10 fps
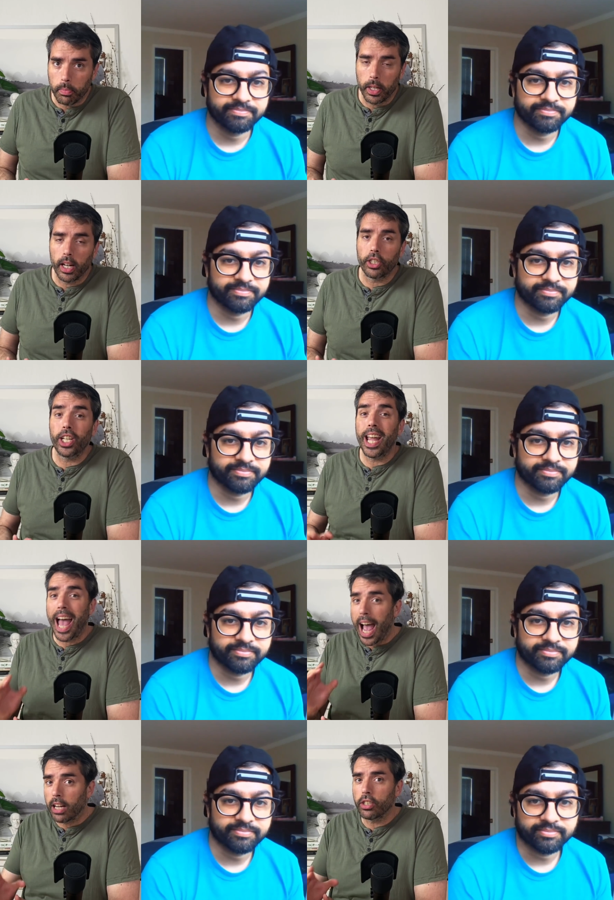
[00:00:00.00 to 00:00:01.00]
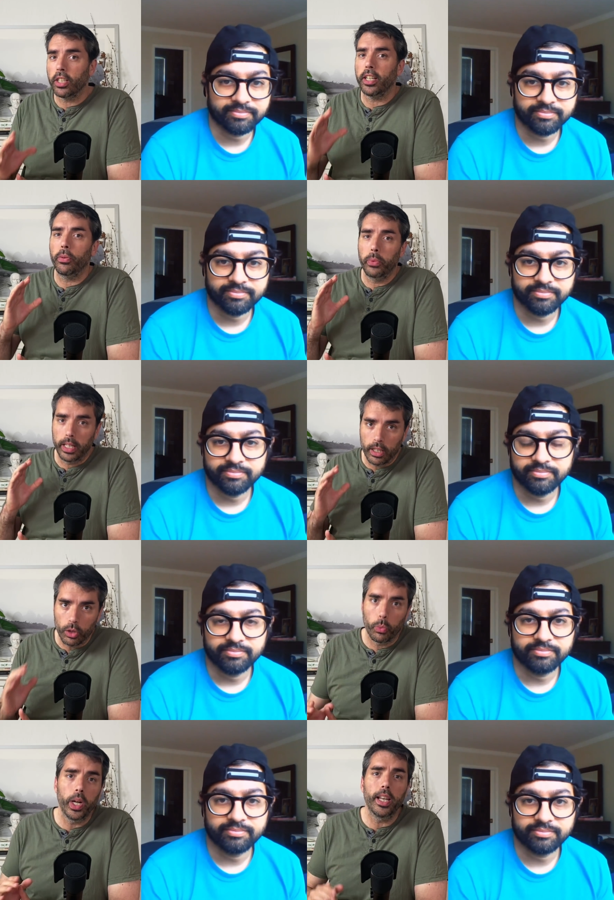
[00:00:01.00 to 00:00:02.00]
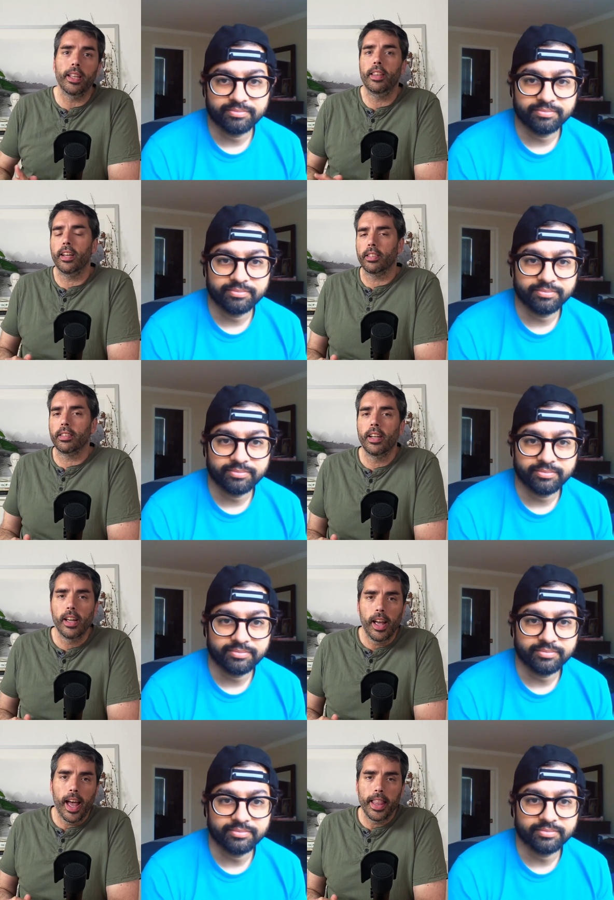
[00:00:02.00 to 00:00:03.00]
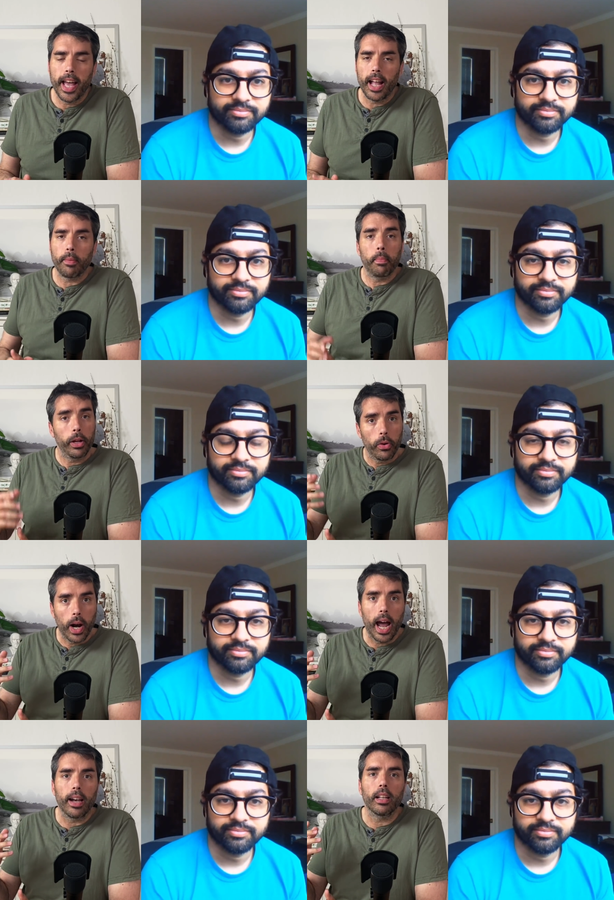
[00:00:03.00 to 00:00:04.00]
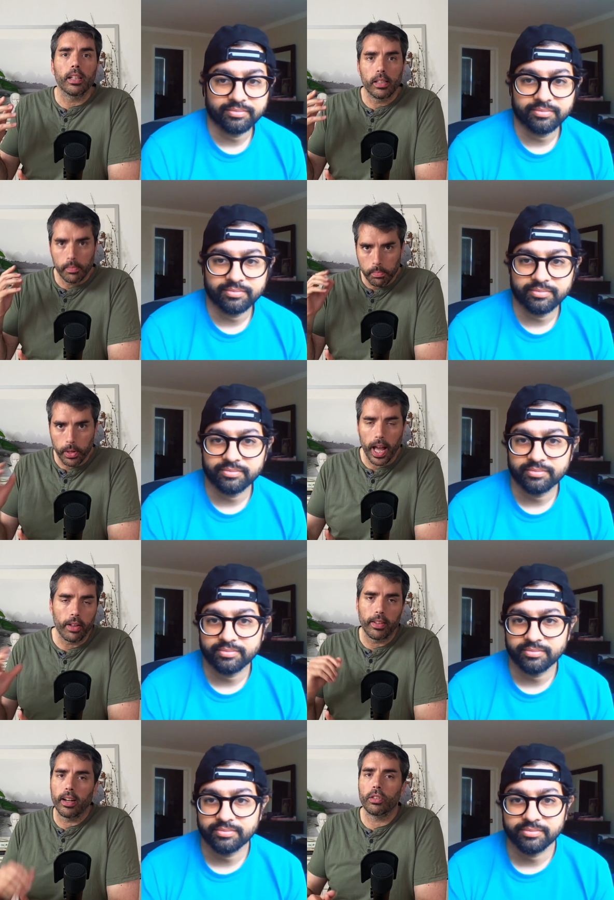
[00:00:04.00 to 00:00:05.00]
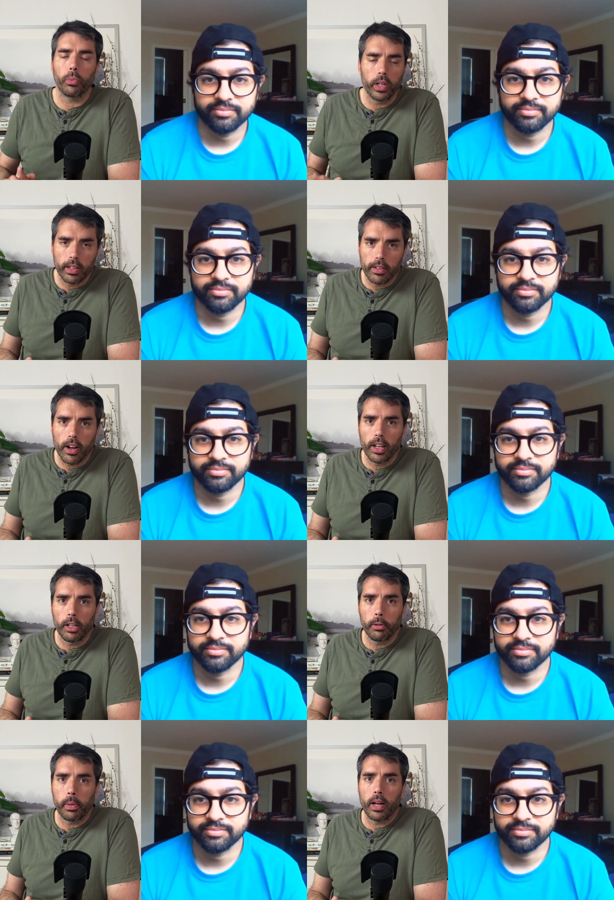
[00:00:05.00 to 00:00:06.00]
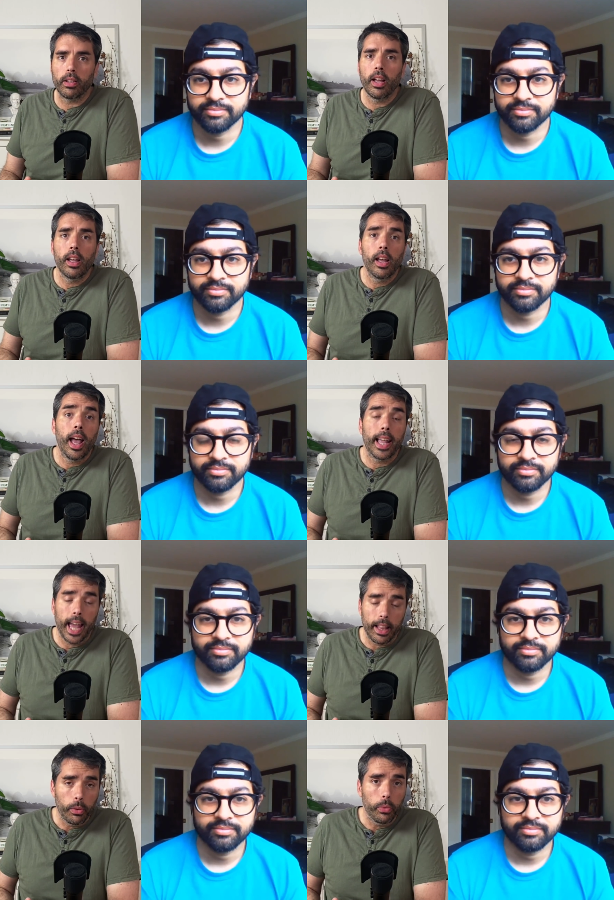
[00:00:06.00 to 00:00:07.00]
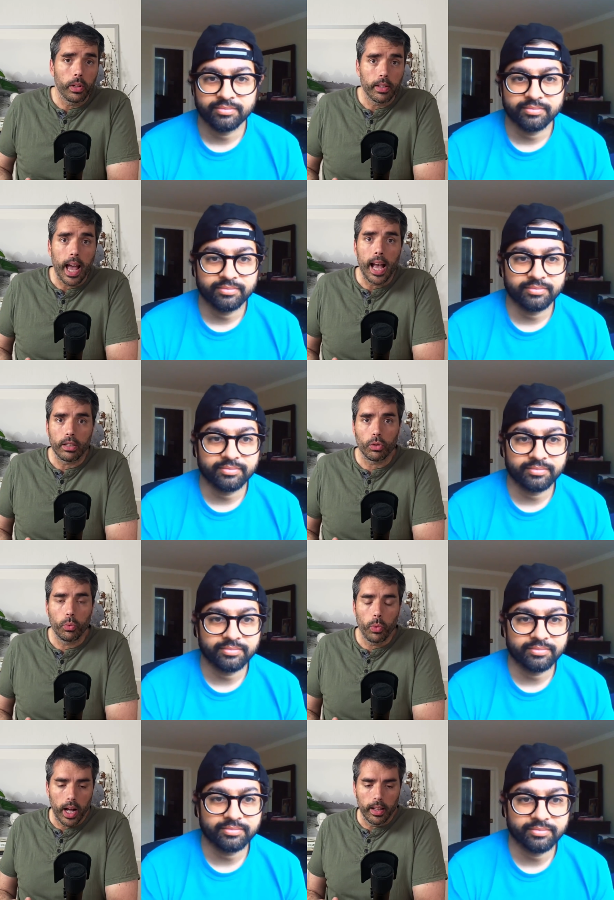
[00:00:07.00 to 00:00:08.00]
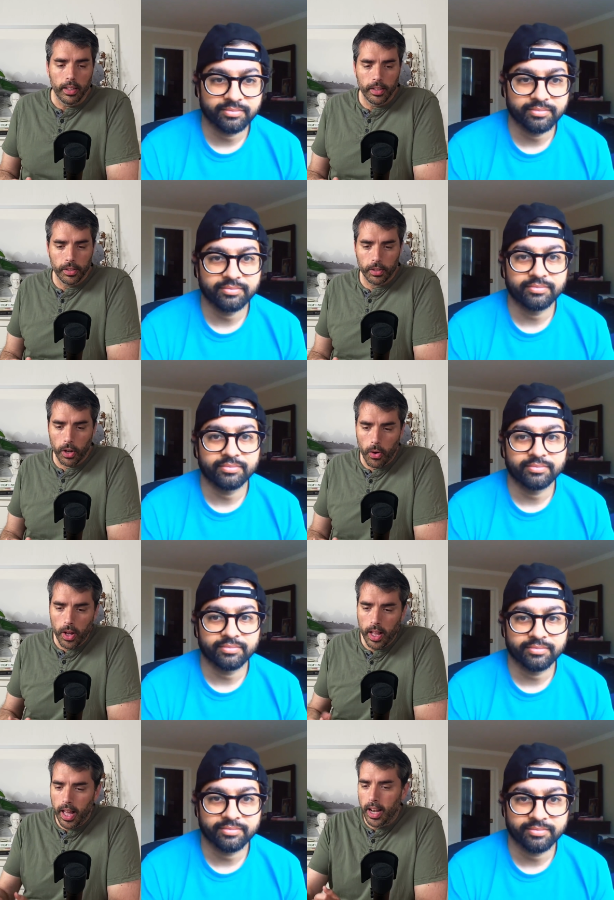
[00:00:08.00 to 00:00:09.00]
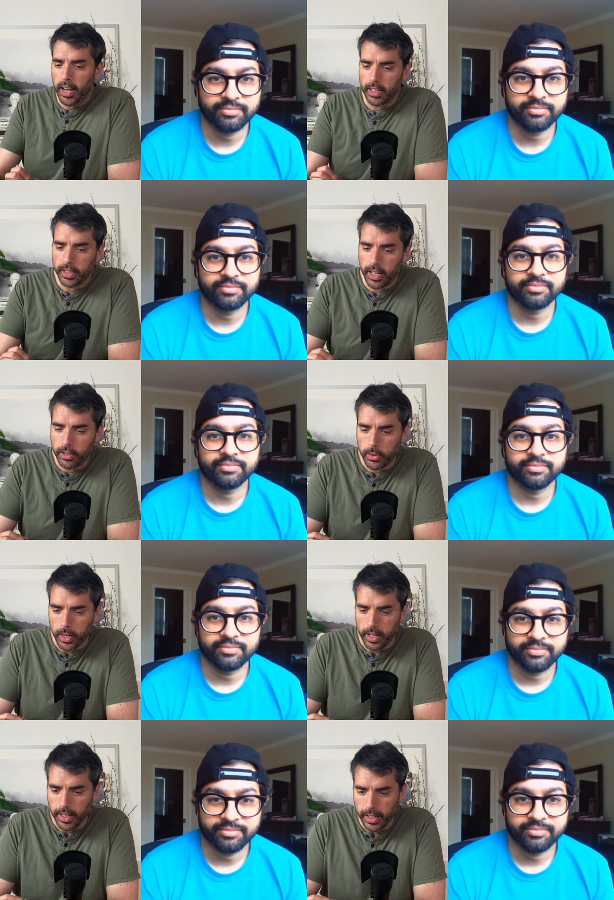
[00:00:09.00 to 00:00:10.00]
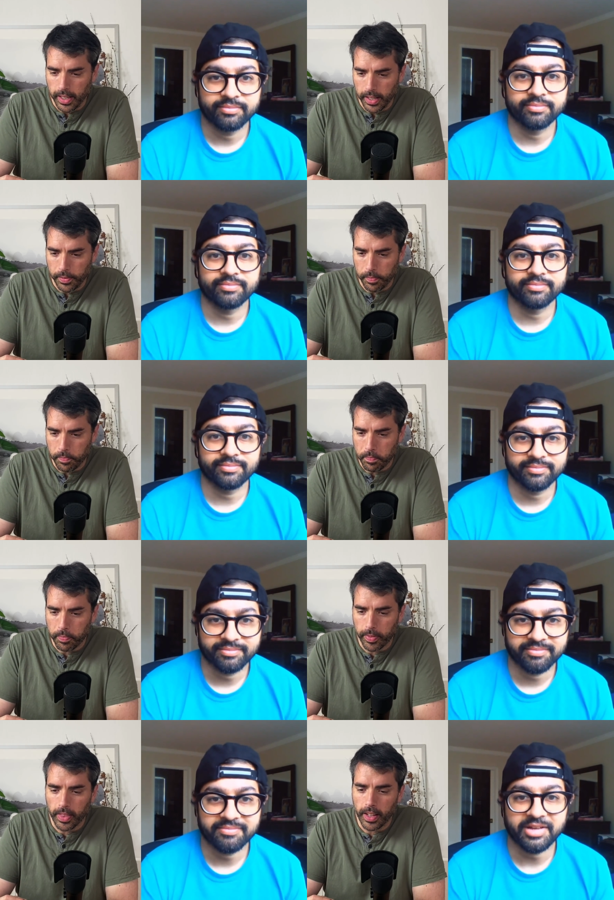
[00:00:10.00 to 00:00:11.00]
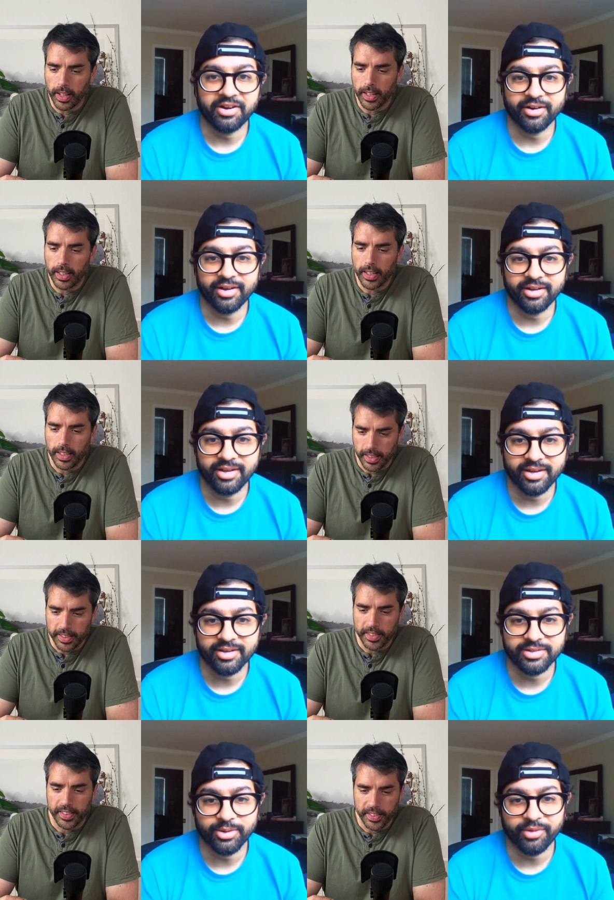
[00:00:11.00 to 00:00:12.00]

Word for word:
Speaker 1: because she actually retweeted this that Mayur had put out there. So we're going to talk a little about Cathie Wood as well. So let's get to it.
Speaker 2: All right. Yeah. So